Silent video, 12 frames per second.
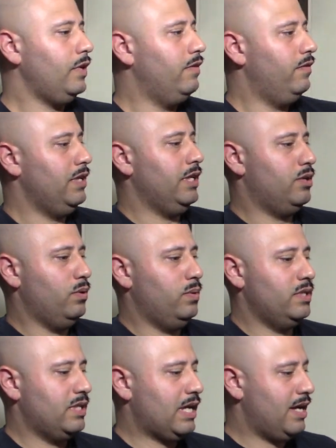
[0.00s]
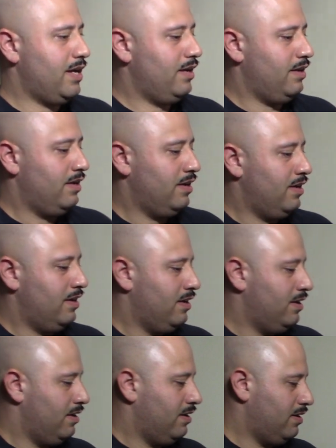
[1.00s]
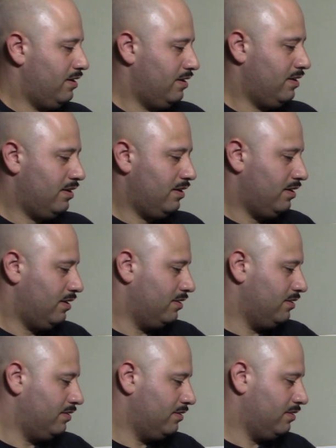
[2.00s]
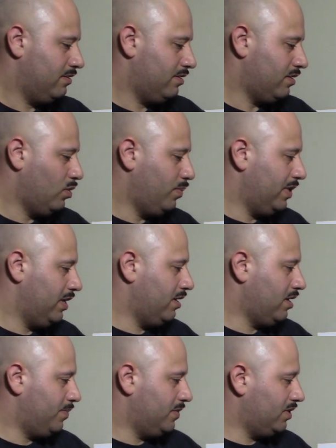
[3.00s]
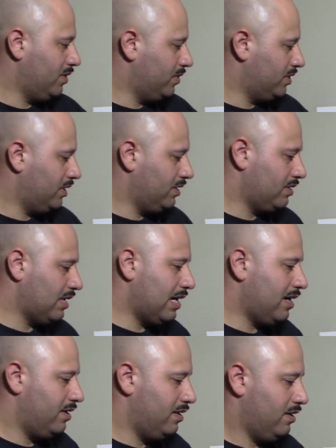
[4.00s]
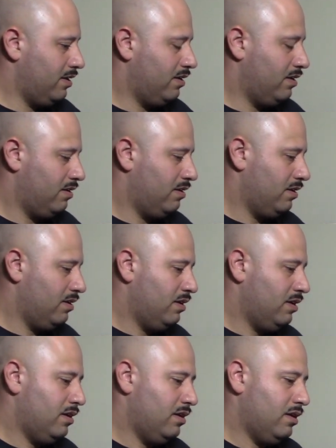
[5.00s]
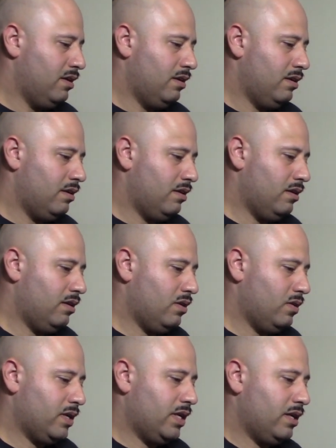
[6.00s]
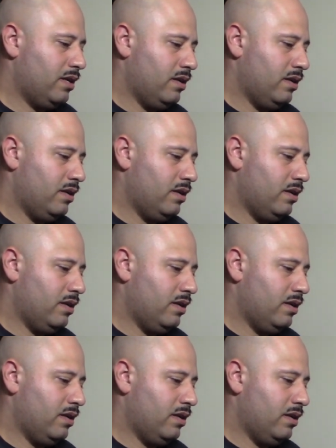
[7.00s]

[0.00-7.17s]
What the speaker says: Really cool design. Let's open it up and see what's inside here. Oh, okay.